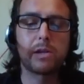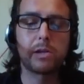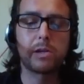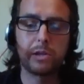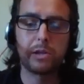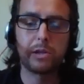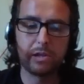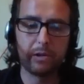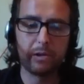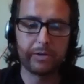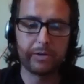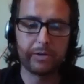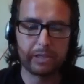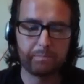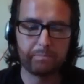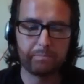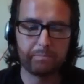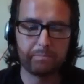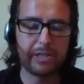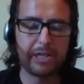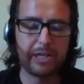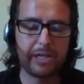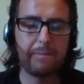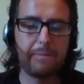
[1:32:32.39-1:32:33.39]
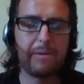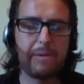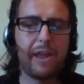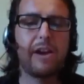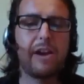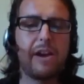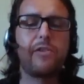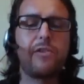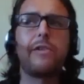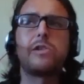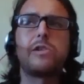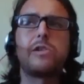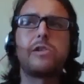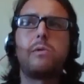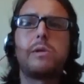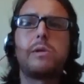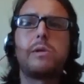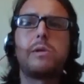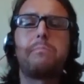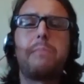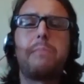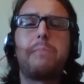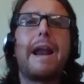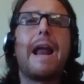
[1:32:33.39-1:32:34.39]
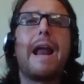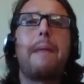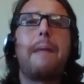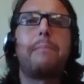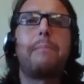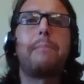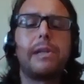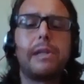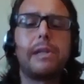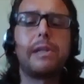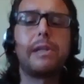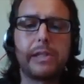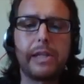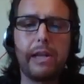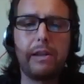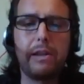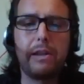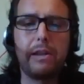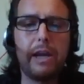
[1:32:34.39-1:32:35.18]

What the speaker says: So, there's same with anything. There's always bad apples in